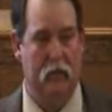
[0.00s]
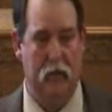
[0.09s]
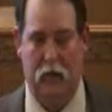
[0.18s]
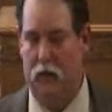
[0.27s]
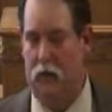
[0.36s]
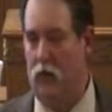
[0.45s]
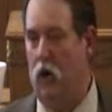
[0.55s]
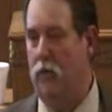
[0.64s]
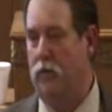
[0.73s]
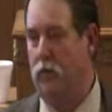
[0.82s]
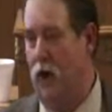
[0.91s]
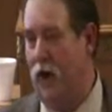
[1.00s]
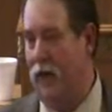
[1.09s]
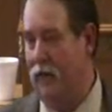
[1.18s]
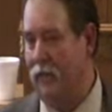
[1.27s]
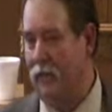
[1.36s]
Not under the law of
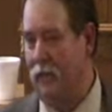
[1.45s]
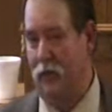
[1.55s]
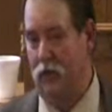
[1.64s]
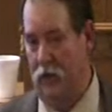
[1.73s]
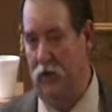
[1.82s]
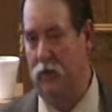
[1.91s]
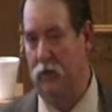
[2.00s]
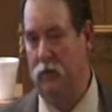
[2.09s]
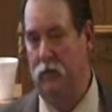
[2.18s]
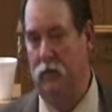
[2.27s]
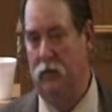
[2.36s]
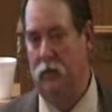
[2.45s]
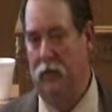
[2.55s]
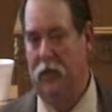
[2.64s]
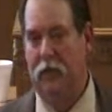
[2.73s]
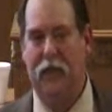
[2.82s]
Christ in general.
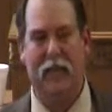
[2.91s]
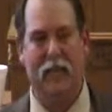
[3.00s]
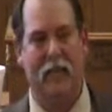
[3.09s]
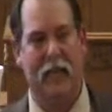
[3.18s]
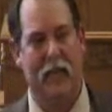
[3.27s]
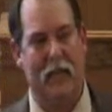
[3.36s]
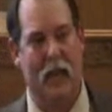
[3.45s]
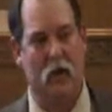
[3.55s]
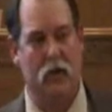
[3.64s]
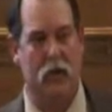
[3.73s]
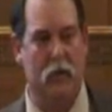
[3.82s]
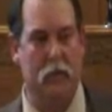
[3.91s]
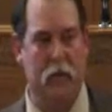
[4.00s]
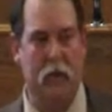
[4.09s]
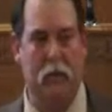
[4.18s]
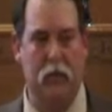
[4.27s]
If that's the case, how could you ever
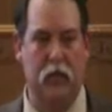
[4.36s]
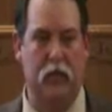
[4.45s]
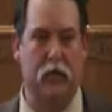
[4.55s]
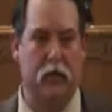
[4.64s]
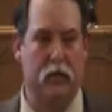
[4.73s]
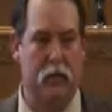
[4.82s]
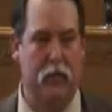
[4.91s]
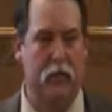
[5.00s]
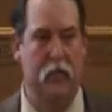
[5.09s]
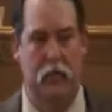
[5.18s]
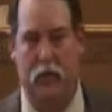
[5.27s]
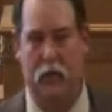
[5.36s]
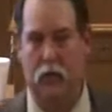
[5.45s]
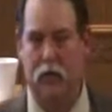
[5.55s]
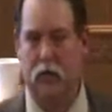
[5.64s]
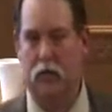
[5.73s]
become a sinner? Sin's
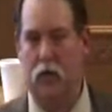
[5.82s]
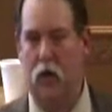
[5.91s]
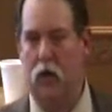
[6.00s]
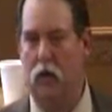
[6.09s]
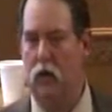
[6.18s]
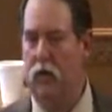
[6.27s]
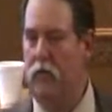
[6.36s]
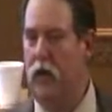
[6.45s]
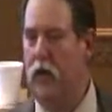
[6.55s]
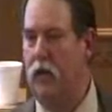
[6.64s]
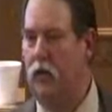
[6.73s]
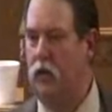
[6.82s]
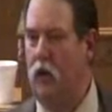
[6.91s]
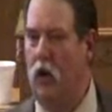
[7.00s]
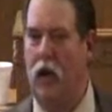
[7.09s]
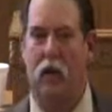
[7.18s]
transgression of the law. If you're not under
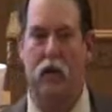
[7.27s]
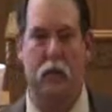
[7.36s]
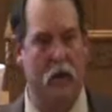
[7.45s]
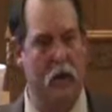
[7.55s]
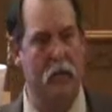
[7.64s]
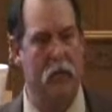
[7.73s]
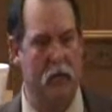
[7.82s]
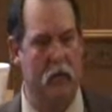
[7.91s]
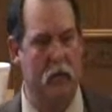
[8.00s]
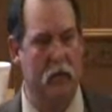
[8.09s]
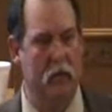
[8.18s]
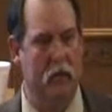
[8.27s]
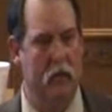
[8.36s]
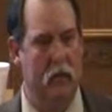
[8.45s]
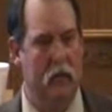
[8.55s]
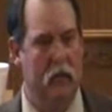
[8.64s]
the law, how can you become a sinner?
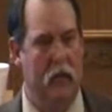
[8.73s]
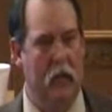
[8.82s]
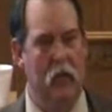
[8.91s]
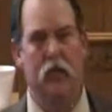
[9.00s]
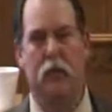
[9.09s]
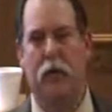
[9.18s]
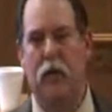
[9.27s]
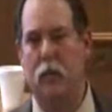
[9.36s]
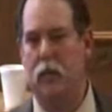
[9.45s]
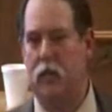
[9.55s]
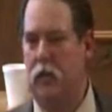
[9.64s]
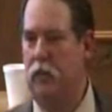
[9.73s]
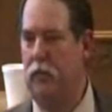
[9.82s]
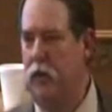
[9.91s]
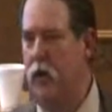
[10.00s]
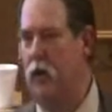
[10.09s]
And once you become a sinner,
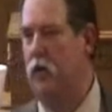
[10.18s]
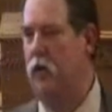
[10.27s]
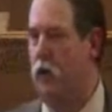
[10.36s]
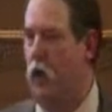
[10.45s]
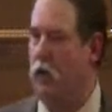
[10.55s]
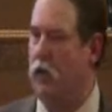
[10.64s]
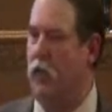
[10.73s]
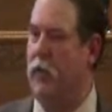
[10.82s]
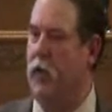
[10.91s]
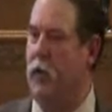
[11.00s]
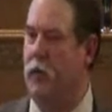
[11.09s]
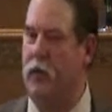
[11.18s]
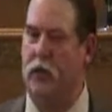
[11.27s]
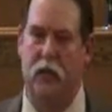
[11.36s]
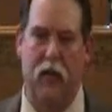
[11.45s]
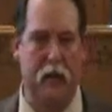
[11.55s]
if you're not under the law until you become a
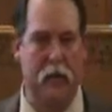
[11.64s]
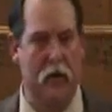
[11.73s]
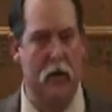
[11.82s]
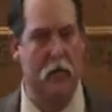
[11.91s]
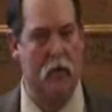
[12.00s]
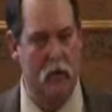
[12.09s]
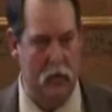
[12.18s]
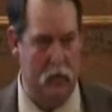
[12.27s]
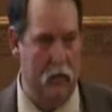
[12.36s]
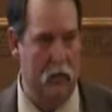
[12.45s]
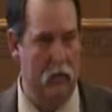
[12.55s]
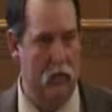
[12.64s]
Christian, how do you become a Christian?